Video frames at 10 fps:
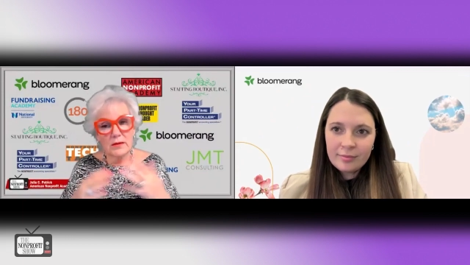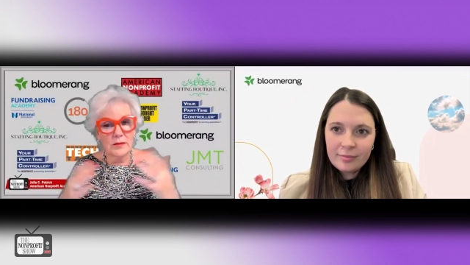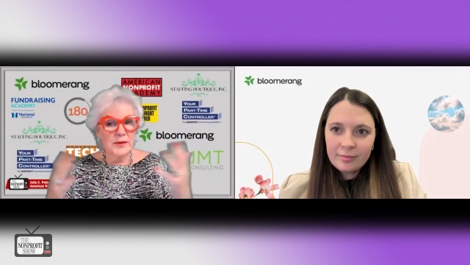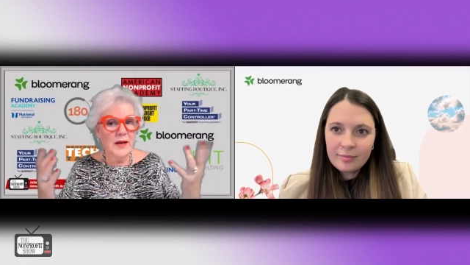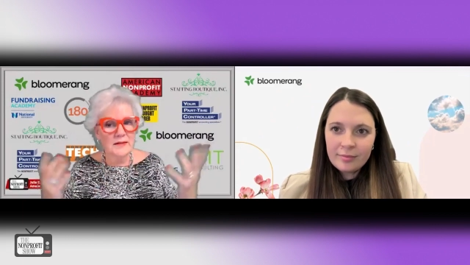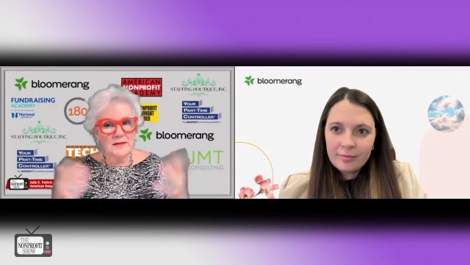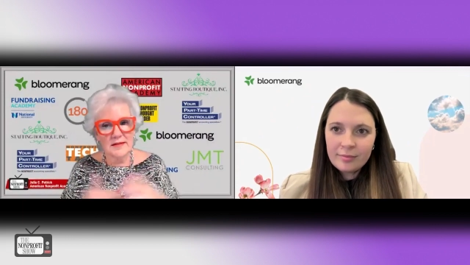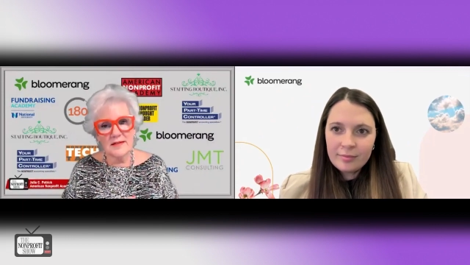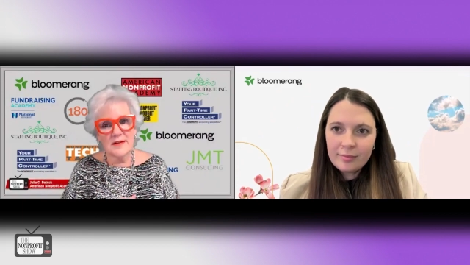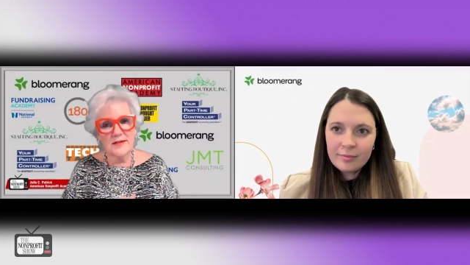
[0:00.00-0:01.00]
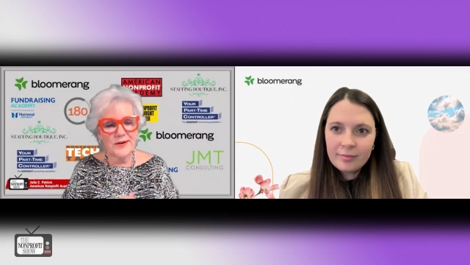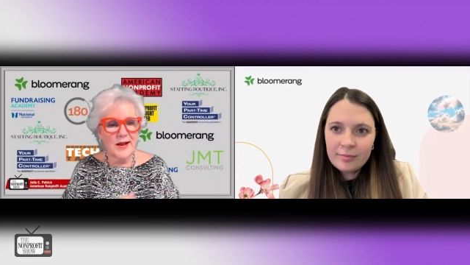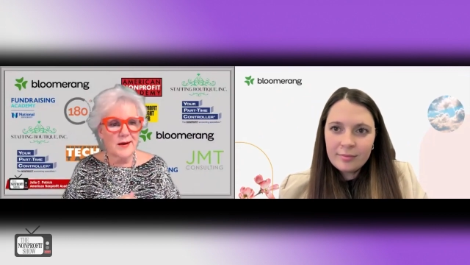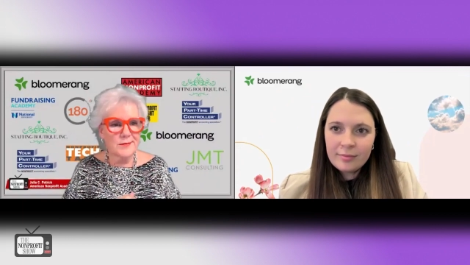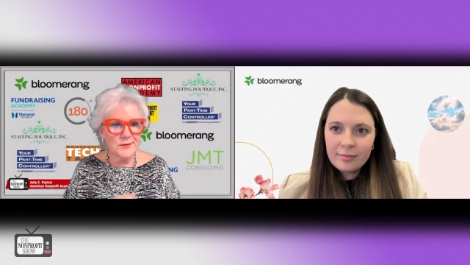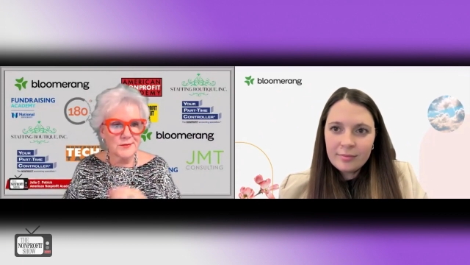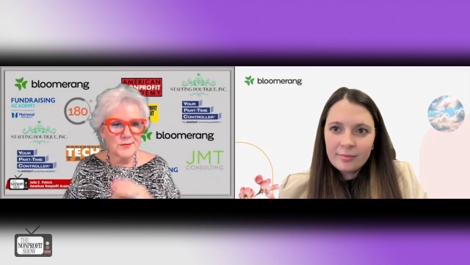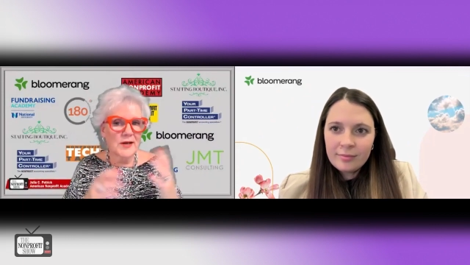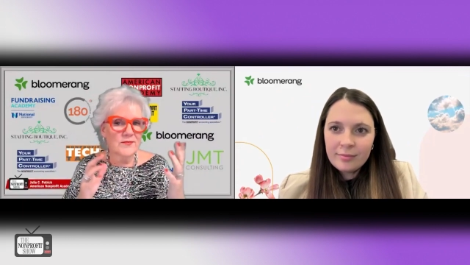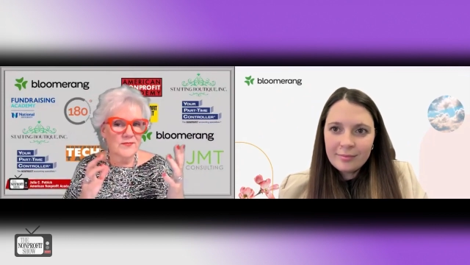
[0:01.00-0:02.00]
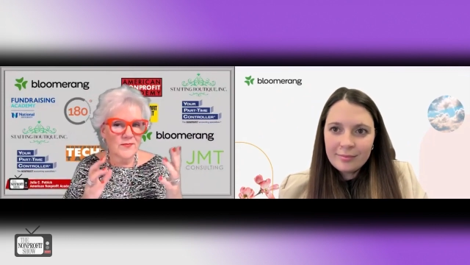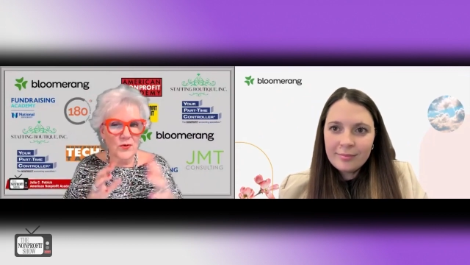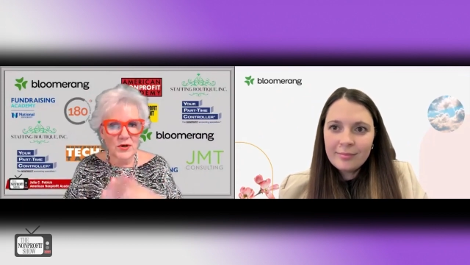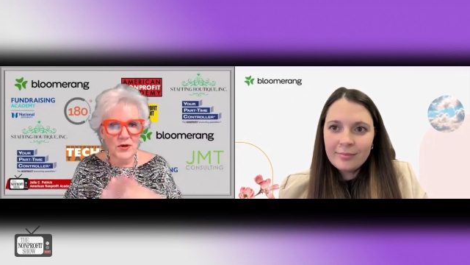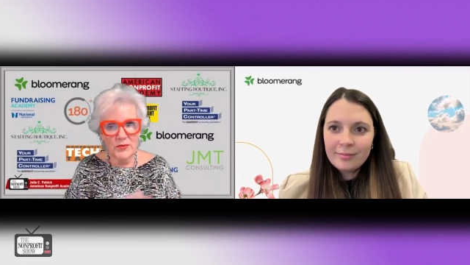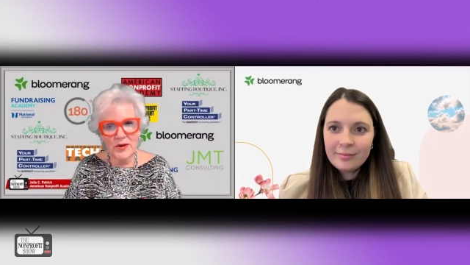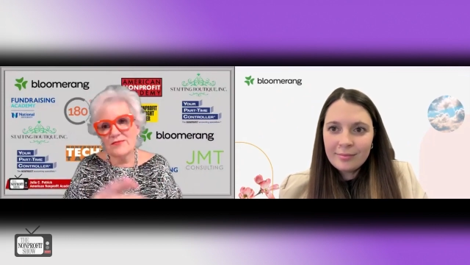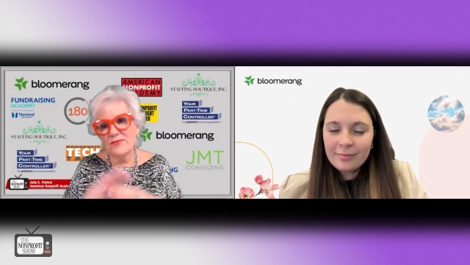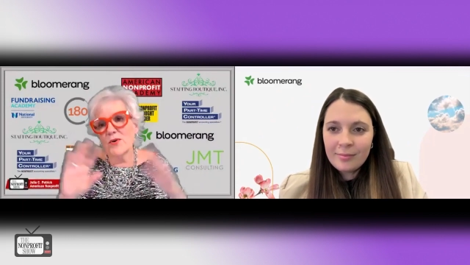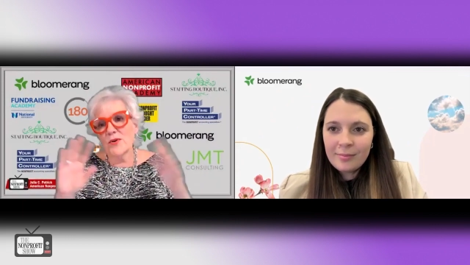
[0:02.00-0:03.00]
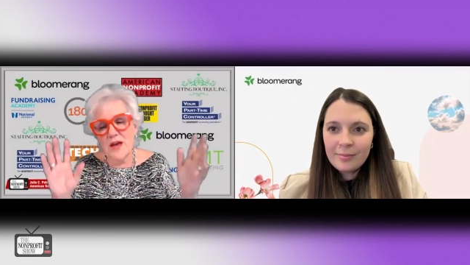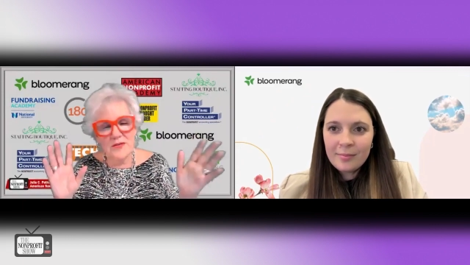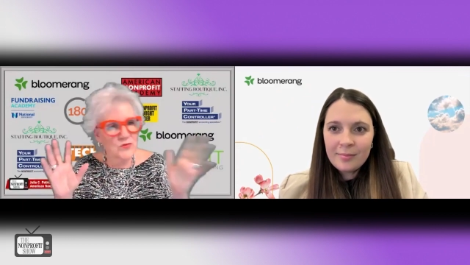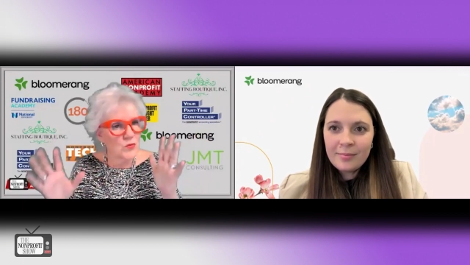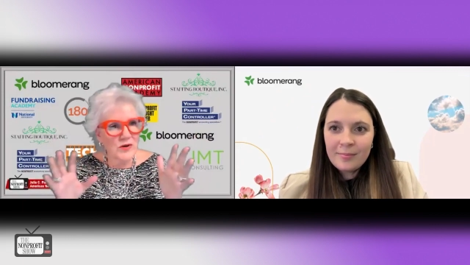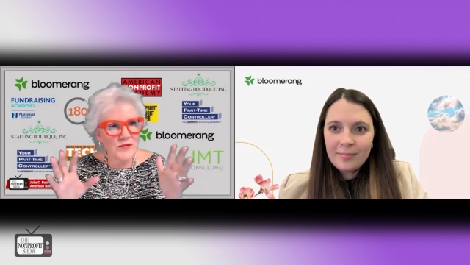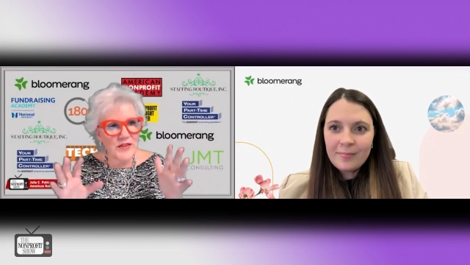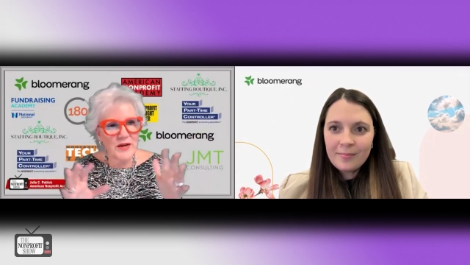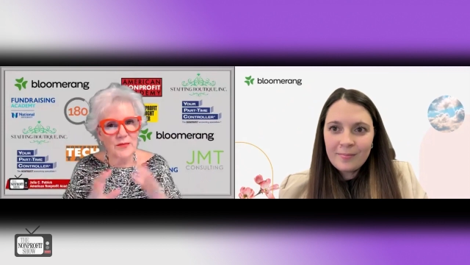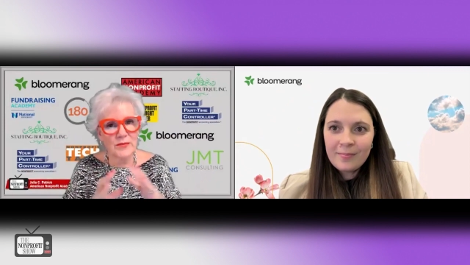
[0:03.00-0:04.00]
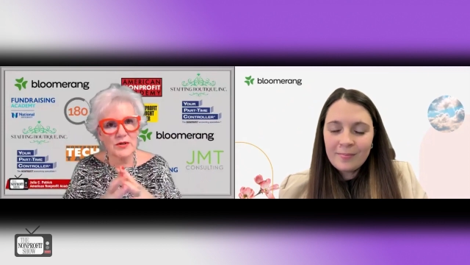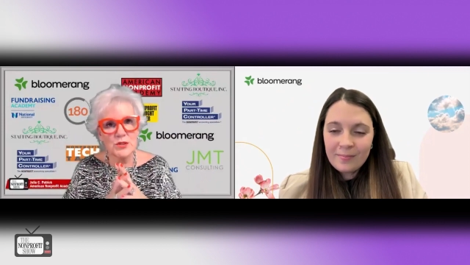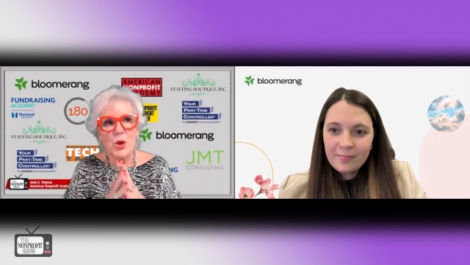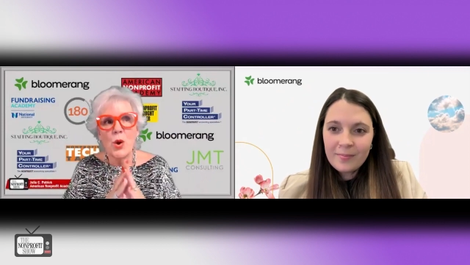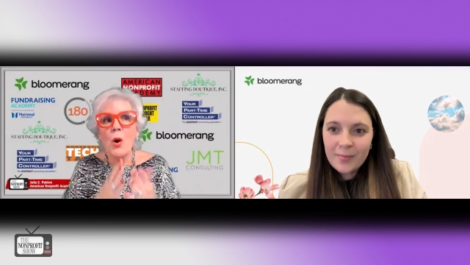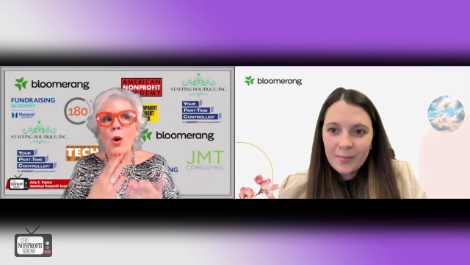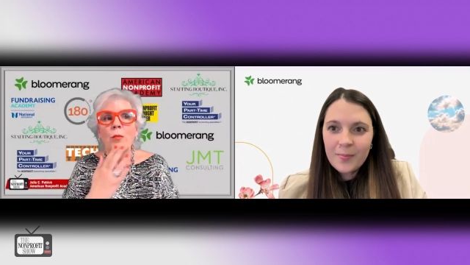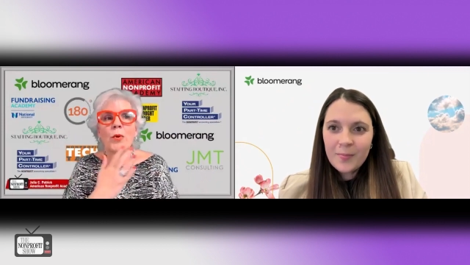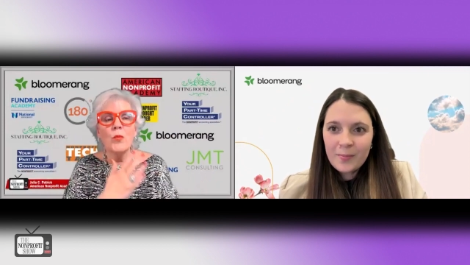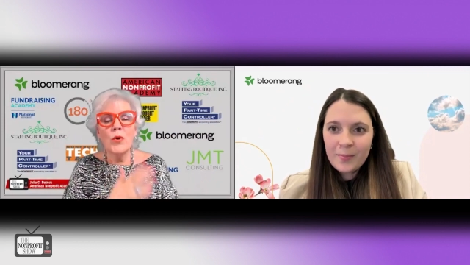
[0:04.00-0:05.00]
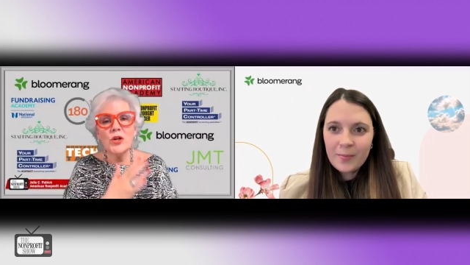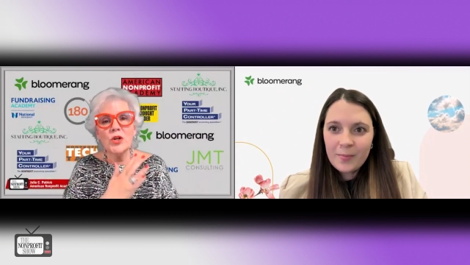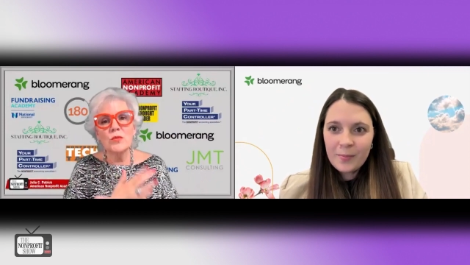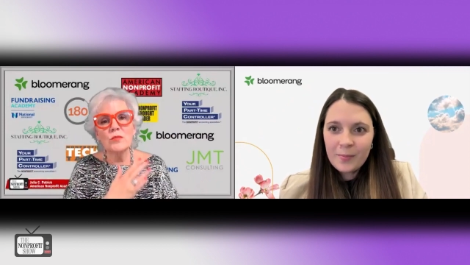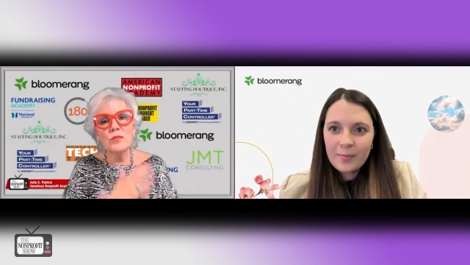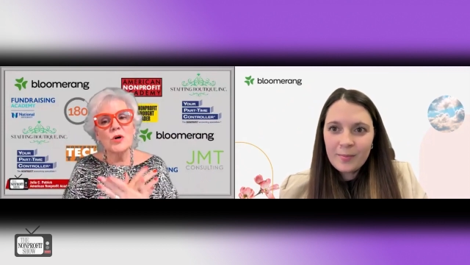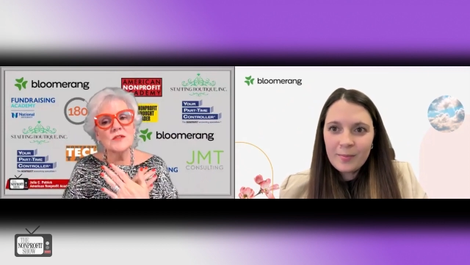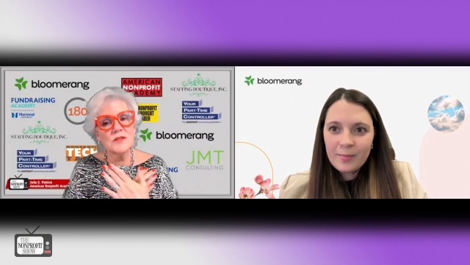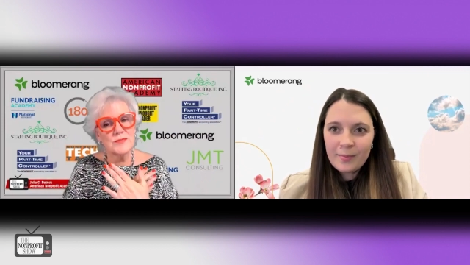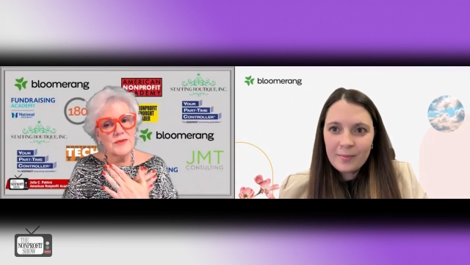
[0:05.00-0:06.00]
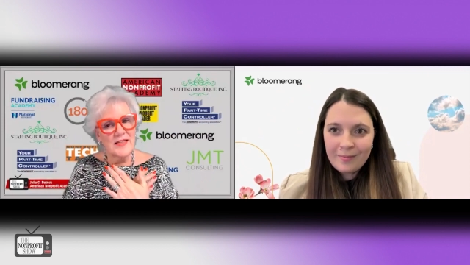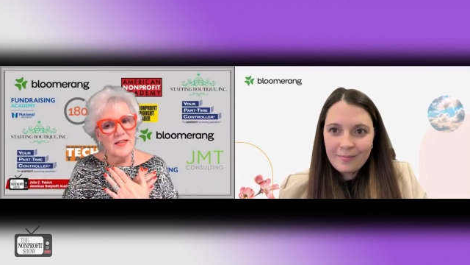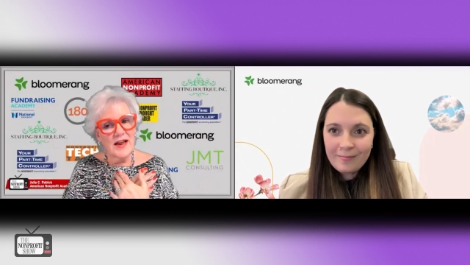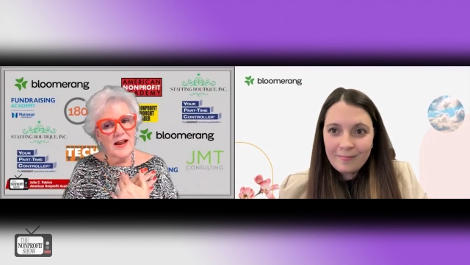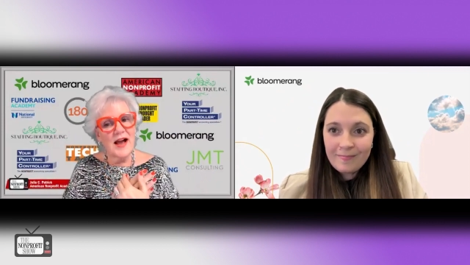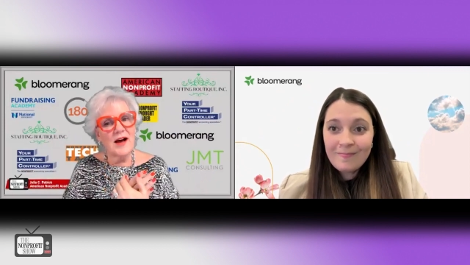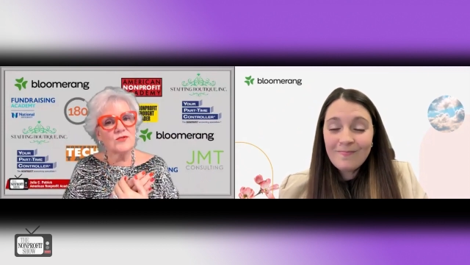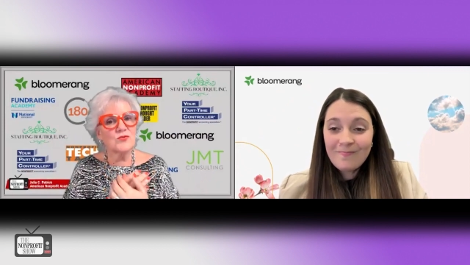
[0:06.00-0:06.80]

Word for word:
Speaker 1: well we got 600 hours we got 400 we got 4000 whatever that number is but when you multiply that out